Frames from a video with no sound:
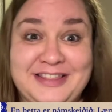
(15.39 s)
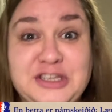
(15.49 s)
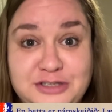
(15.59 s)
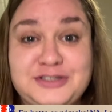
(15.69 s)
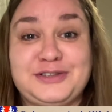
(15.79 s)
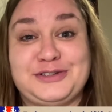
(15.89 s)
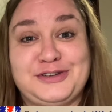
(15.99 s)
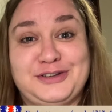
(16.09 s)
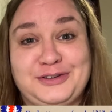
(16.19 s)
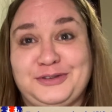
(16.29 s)
This is
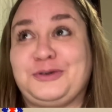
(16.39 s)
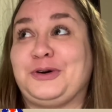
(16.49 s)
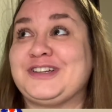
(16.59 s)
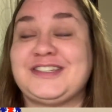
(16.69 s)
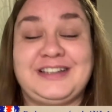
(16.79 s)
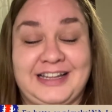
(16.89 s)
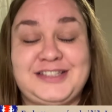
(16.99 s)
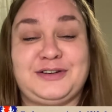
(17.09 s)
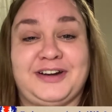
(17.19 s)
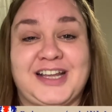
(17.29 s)
the course
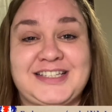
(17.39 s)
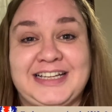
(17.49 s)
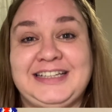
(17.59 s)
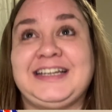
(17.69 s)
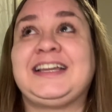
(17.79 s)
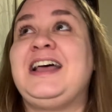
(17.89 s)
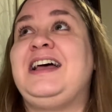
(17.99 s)
Let's Learn Icelandic.